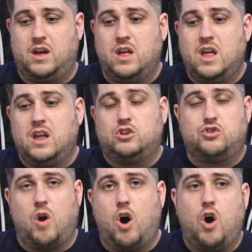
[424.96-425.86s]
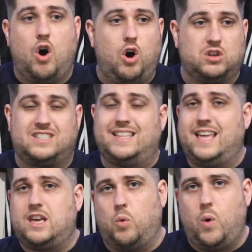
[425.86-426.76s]
a draw or
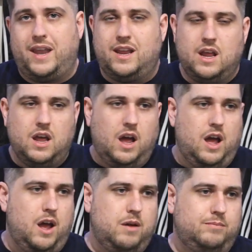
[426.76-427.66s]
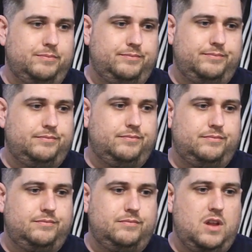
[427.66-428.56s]
sneak a win, um,
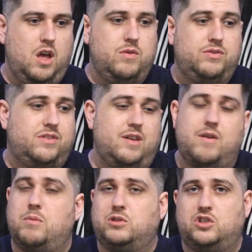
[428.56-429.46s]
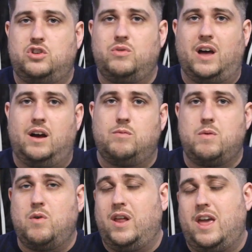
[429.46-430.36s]
and they're able to do that.
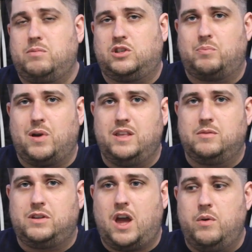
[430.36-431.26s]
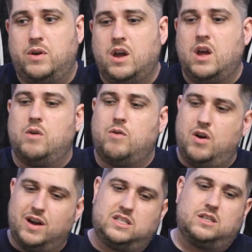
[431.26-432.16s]
We weren't able to break them down.
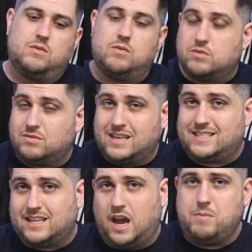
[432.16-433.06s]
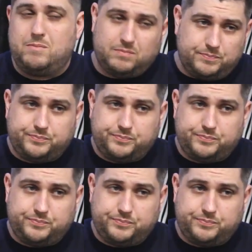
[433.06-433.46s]
Whereas this time,